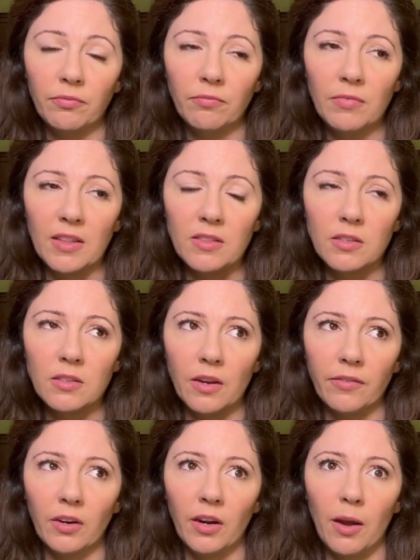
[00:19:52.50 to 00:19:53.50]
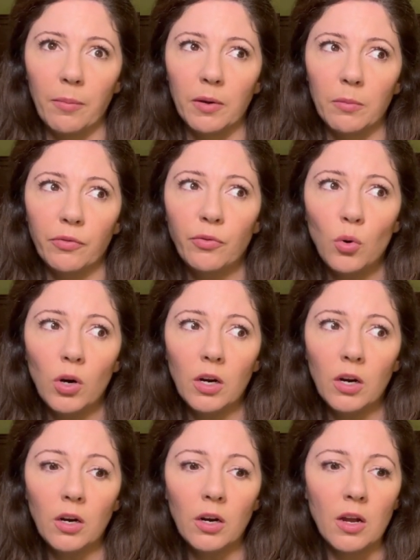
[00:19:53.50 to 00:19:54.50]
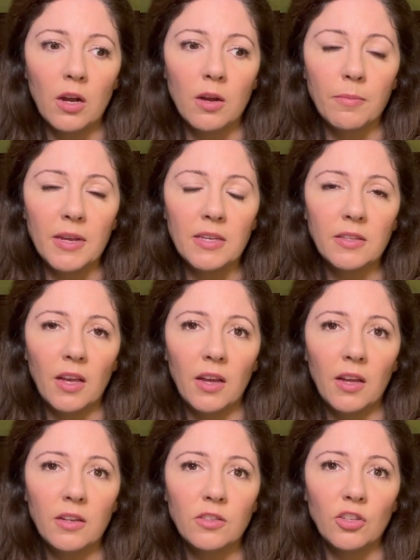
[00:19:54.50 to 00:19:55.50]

That's never happened before, um, he said.